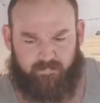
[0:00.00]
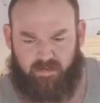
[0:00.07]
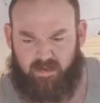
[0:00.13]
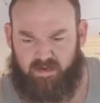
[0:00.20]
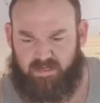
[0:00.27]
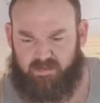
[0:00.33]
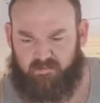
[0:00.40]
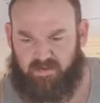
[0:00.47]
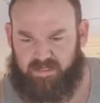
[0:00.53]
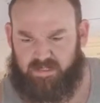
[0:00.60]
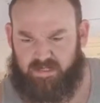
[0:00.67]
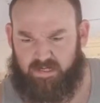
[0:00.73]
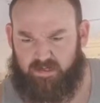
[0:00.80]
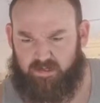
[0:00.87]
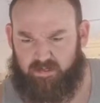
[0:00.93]
Yeah,
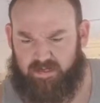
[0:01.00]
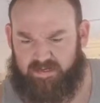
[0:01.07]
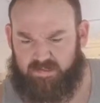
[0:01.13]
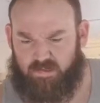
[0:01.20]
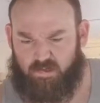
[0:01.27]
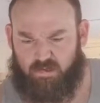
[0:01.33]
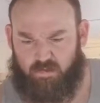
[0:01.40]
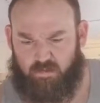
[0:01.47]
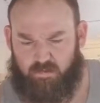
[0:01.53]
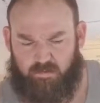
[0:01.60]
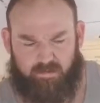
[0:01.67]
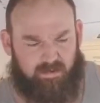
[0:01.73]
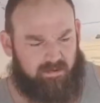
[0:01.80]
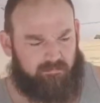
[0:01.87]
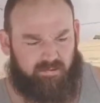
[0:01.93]
especially electrical.
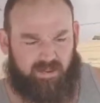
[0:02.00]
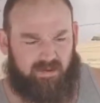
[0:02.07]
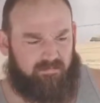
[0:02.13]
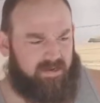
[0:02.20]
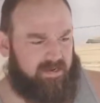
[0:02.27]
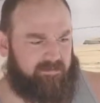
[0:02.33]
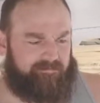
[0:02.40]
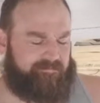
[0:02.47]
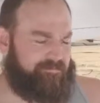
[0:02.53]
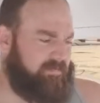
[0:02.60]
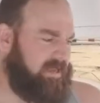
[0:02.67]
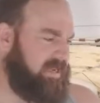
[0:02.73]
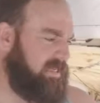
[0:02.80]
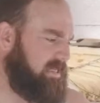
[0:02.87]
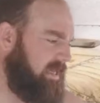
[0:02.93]
Plumbing,
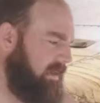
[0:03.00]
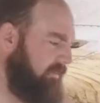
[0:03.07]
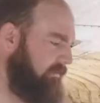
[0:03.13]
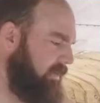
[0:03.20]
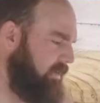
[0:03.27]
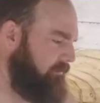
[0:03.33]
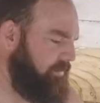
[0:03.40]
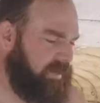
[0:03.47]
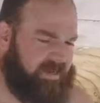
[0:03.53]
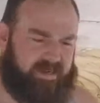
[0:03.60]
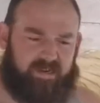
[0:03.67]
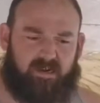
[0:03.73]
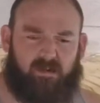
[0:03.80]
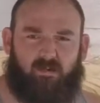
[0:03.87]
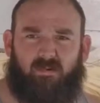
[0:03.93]
that's not even a big
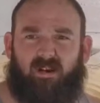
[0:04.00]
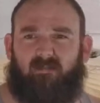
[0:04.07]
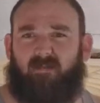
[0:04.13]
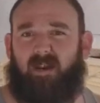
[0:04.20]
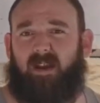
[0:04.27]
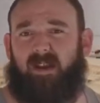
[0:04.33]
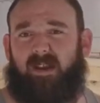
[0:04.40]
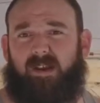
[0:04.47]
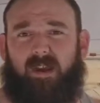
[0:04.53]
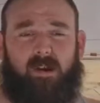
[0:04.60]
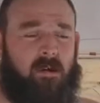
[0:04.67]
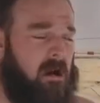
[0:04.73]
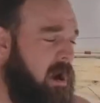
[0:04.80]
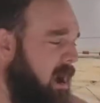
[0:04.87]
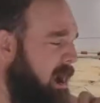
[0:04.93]
deal. What I'm going to
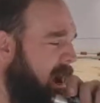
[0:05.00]
do,